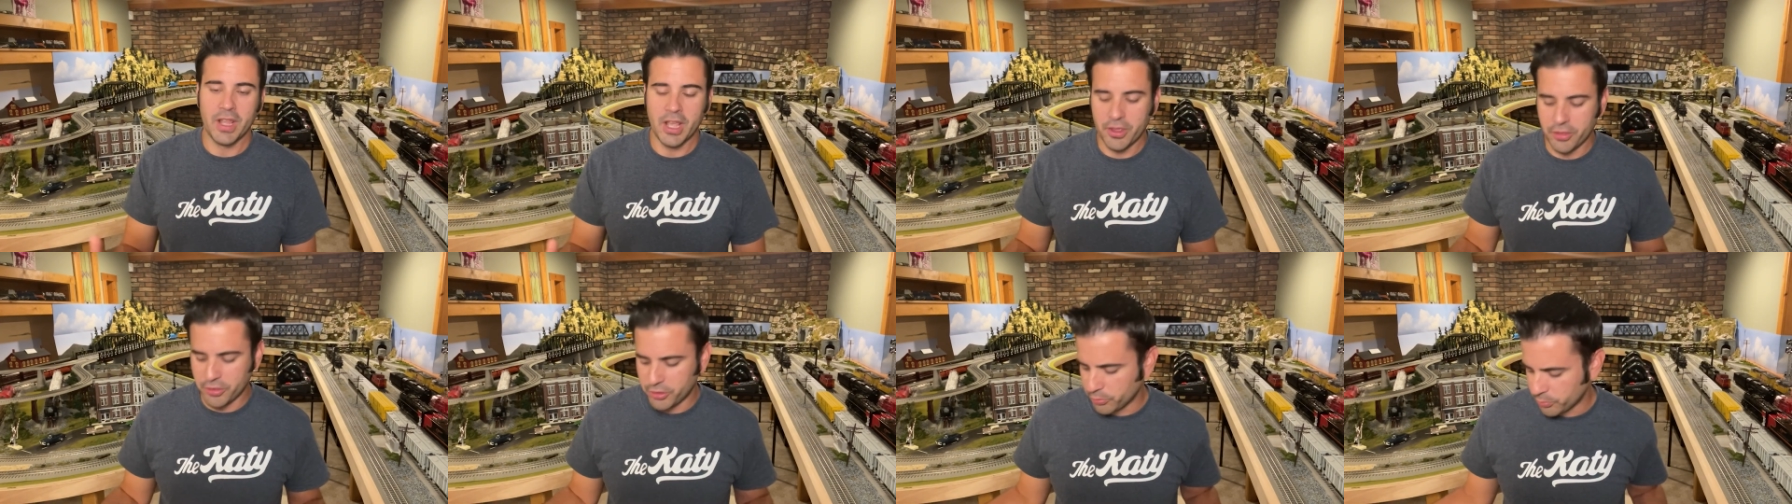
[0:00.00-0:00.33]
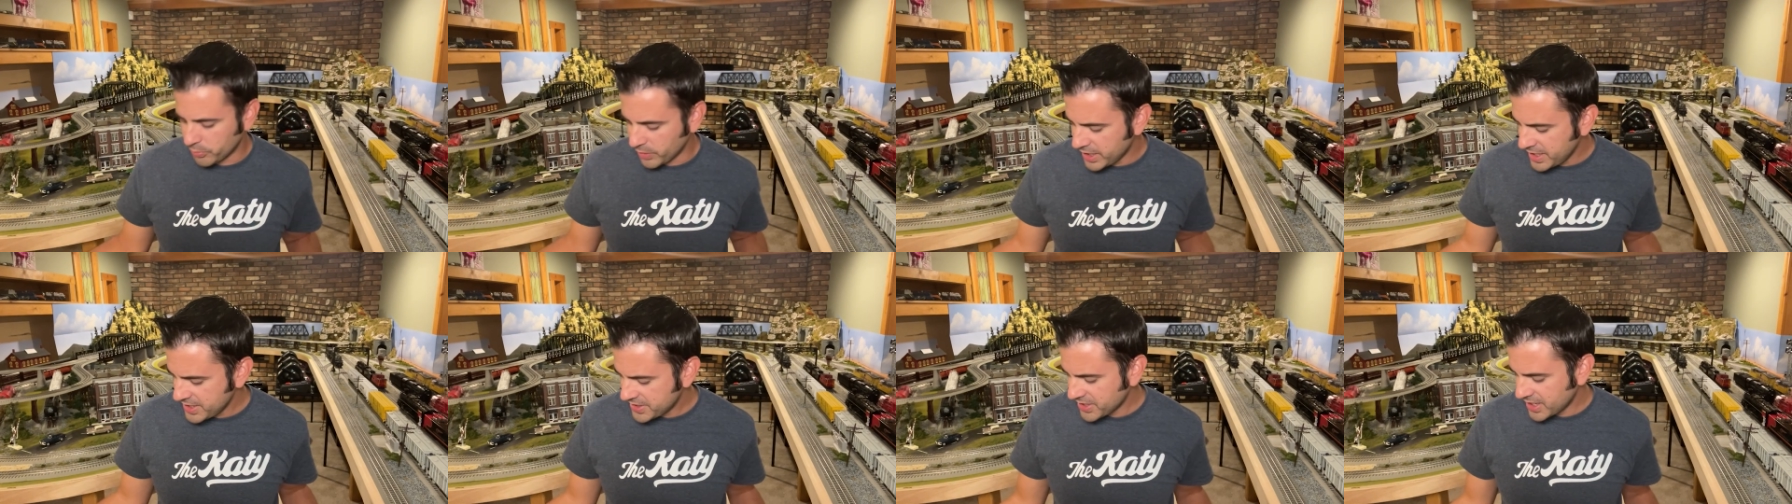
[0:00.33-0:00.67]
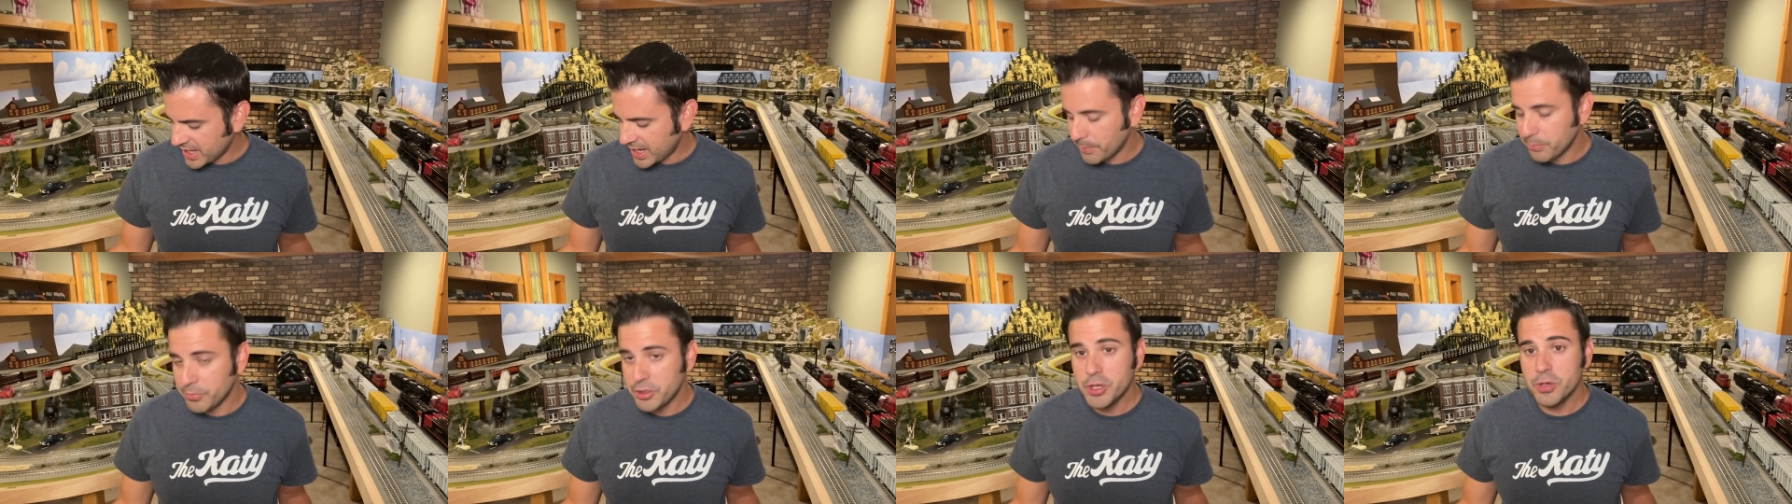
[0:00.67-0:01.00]
The reason
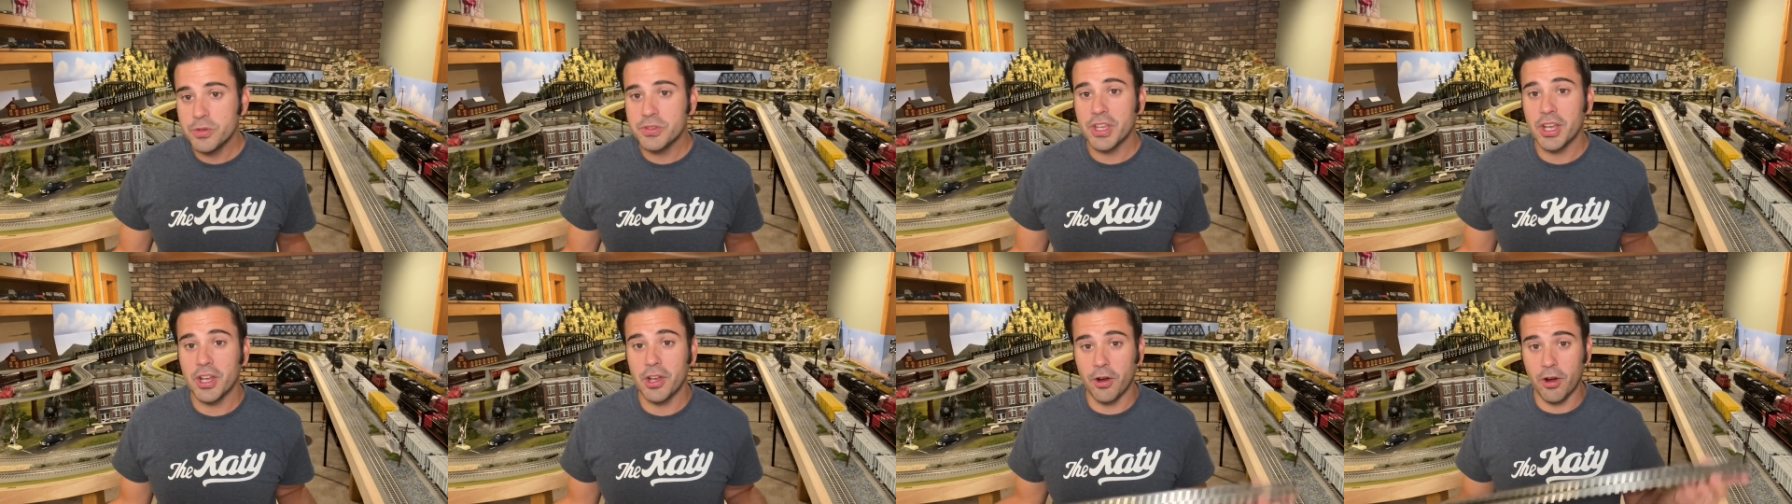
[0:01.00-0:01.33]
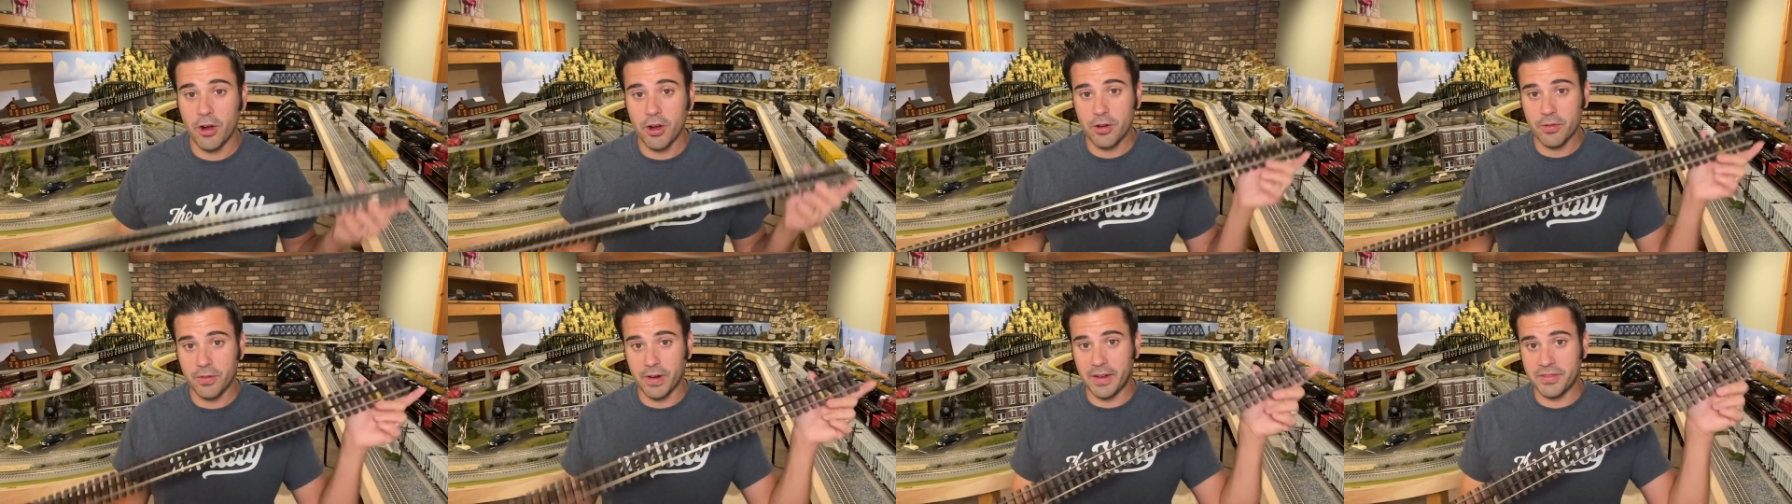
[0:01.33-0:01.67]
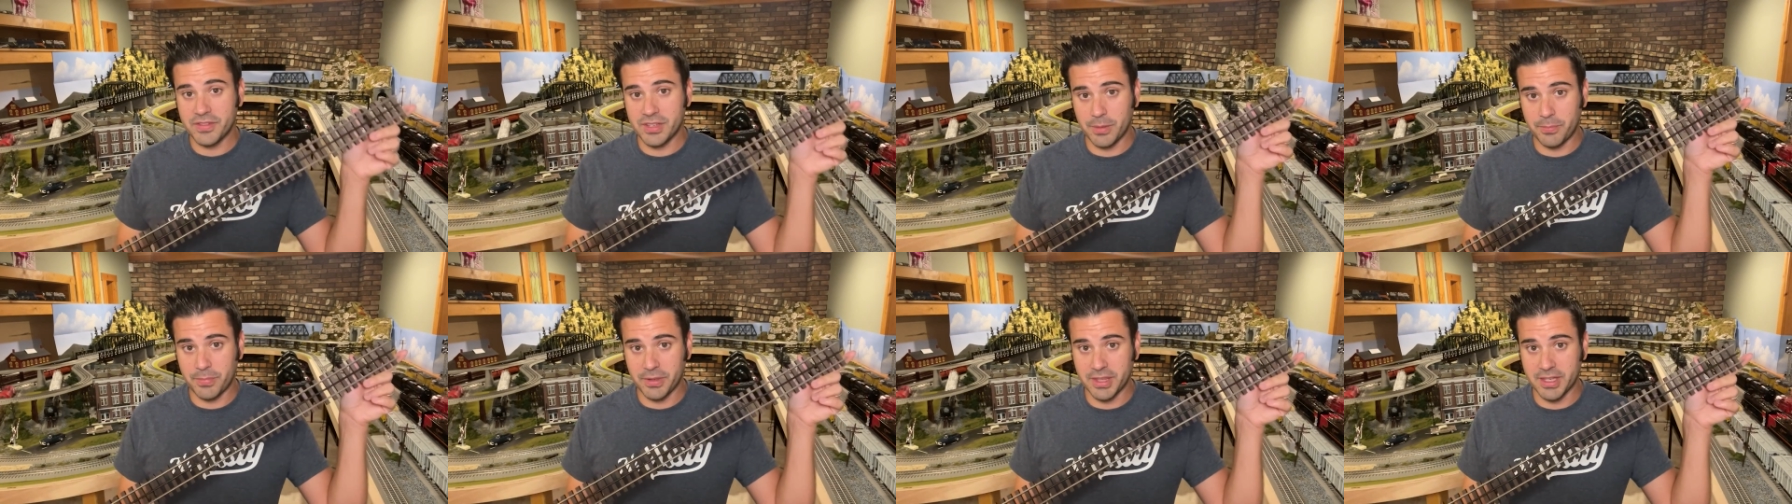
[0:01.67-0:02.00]
I'm using Gargraves
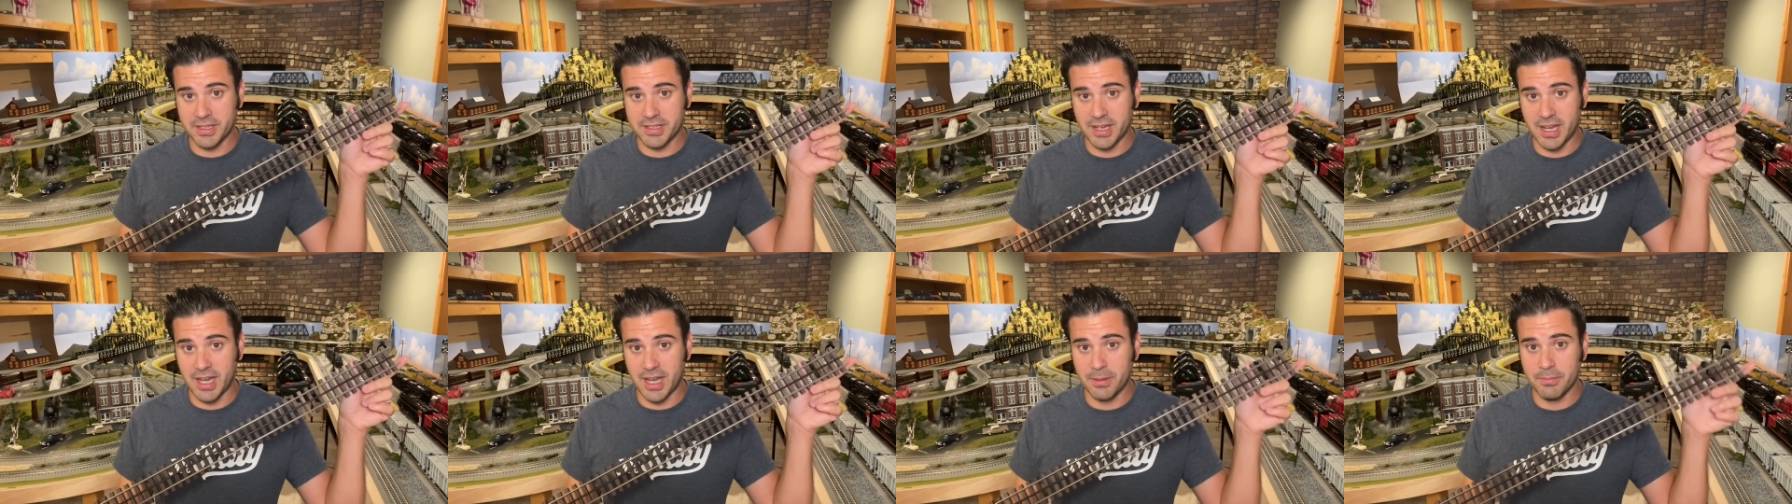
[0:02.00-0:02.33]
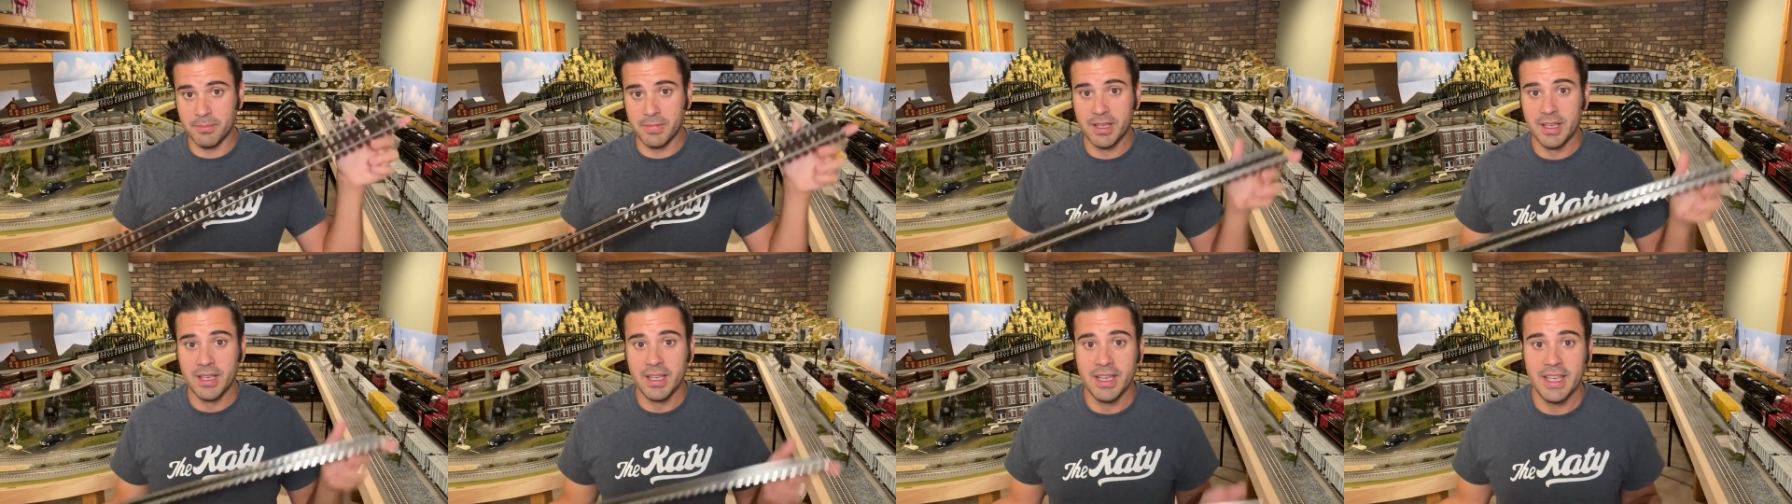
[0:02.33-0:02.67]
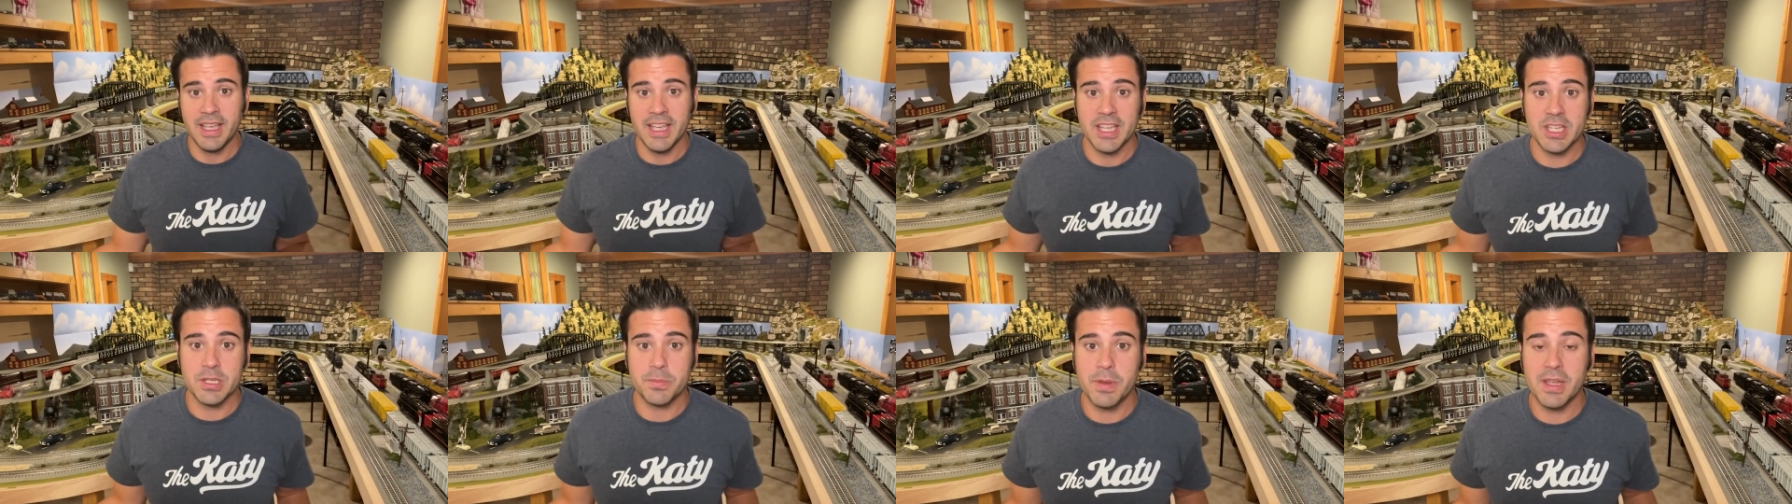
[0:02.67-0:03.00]
up at the top
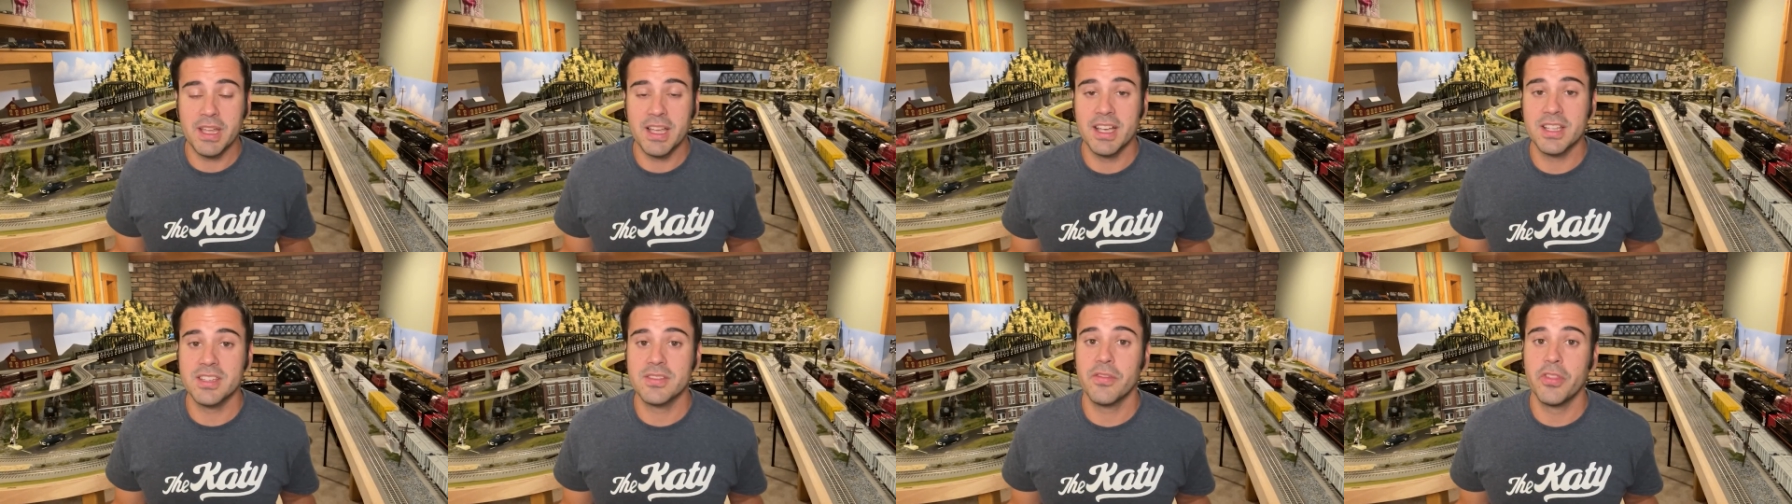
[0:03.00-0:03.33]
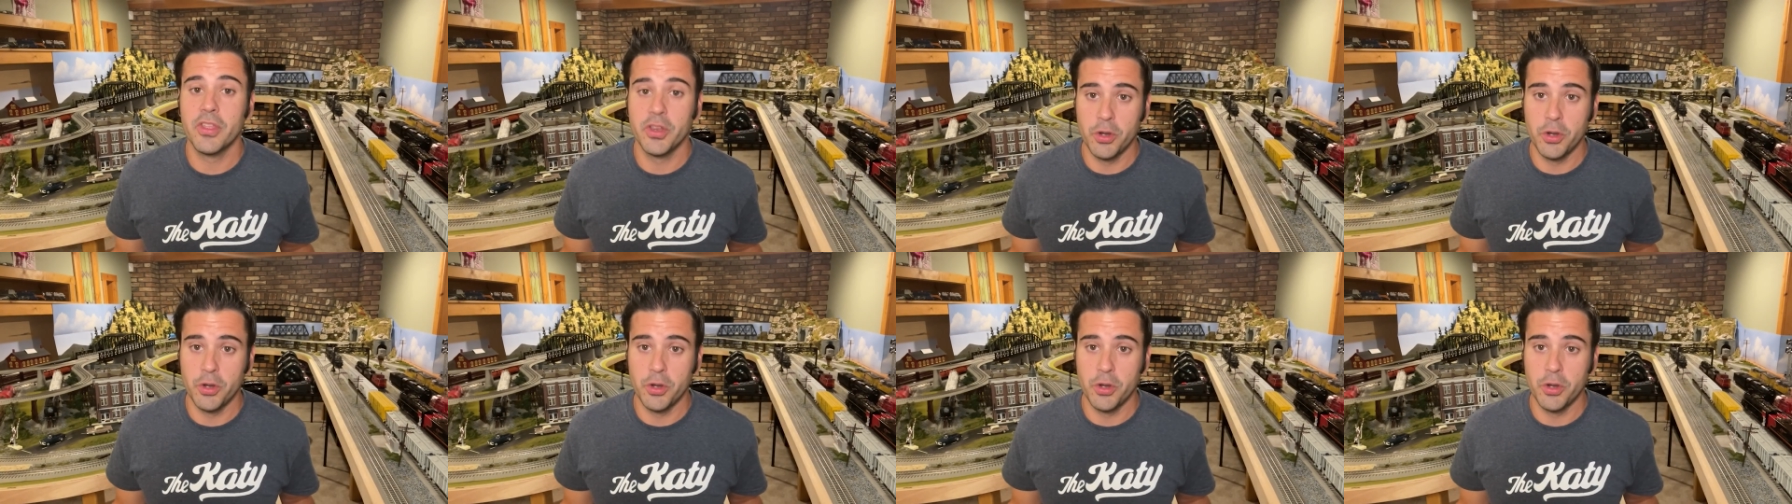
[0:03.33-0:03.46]
is because of the